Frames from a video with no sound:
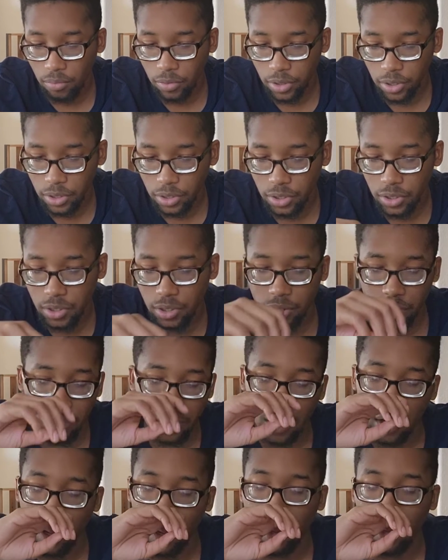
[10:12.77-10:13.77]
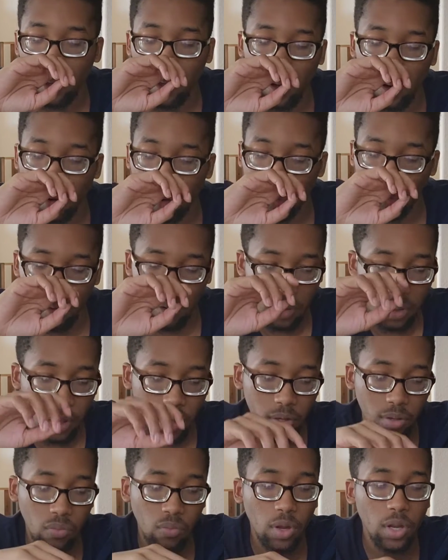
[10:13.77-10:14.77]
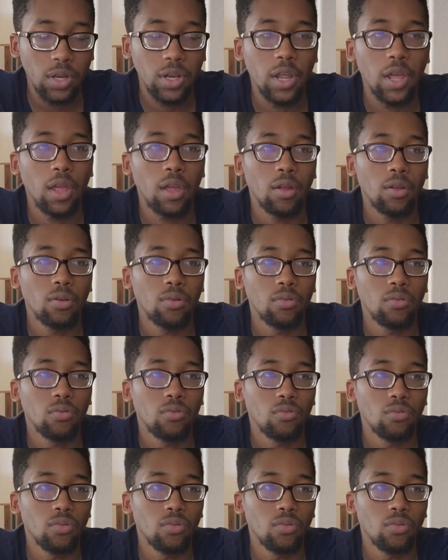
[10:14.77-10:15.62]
It's just, you know, it's one thing.